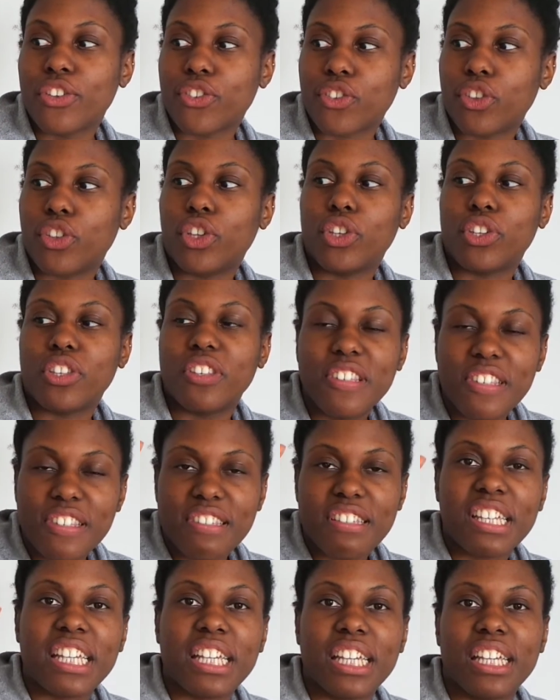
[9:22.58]
so that you can
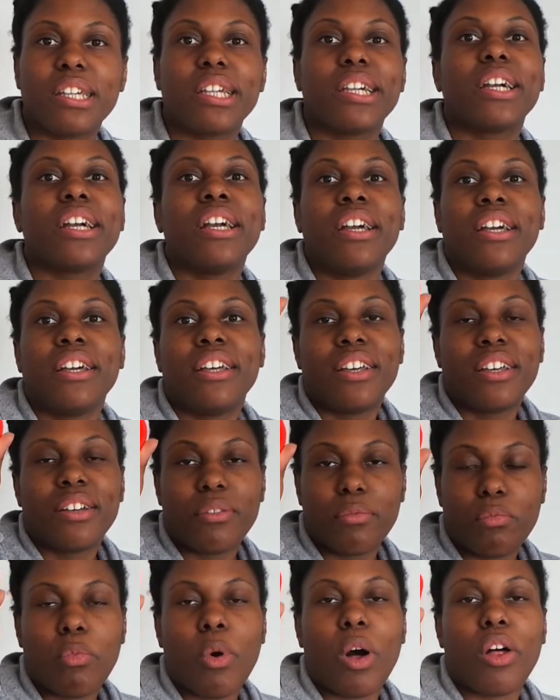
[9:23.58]
see
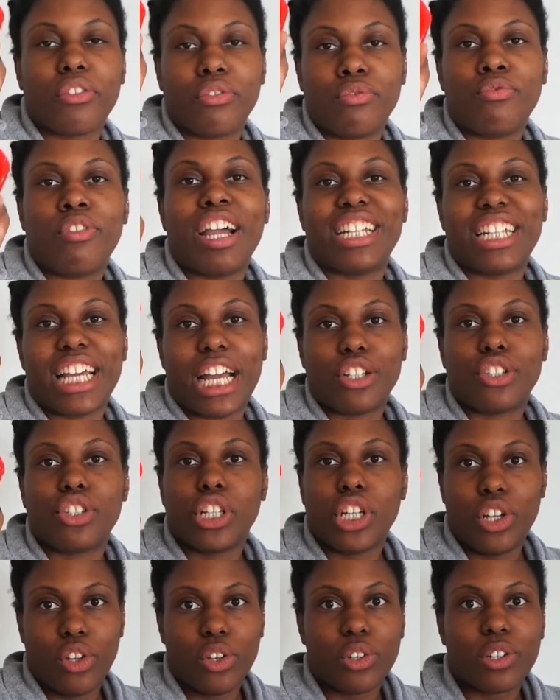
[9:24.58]
what the red
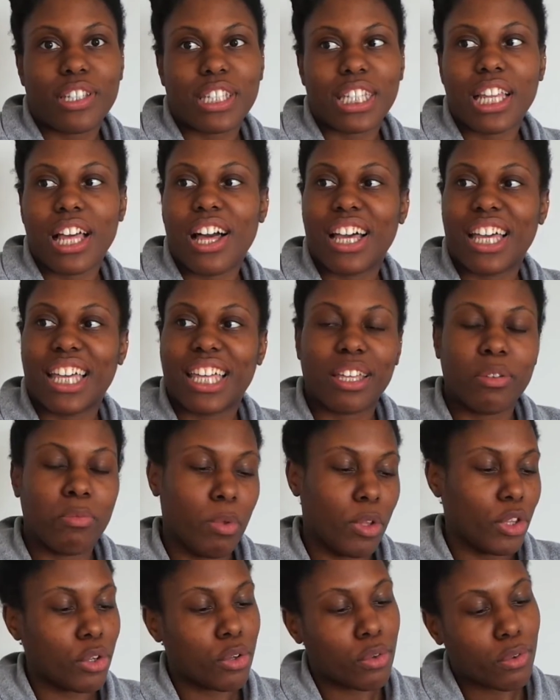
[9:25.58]
actually looks like
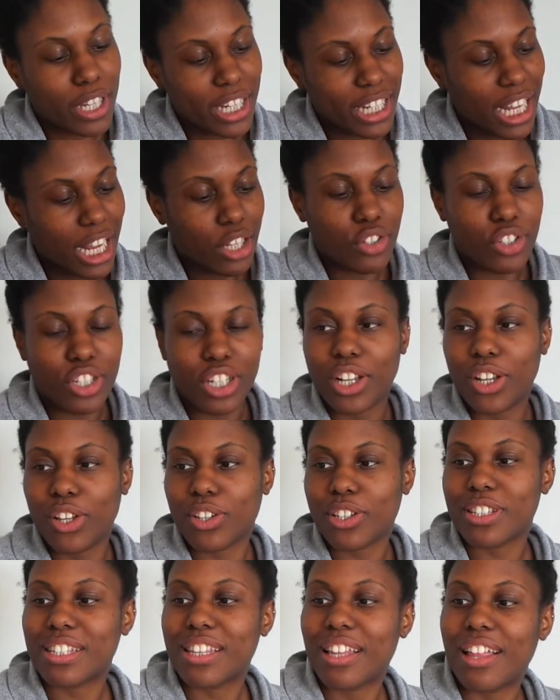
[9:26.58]
and what the green actually
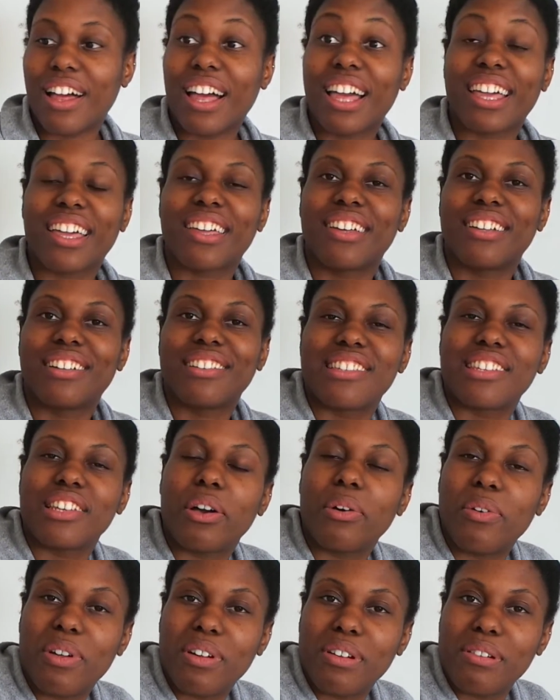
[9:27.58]
looks like and
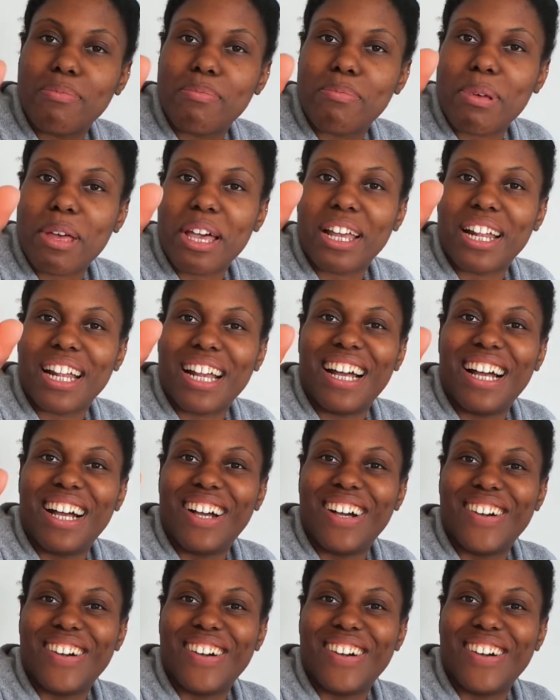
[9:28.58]
so on. But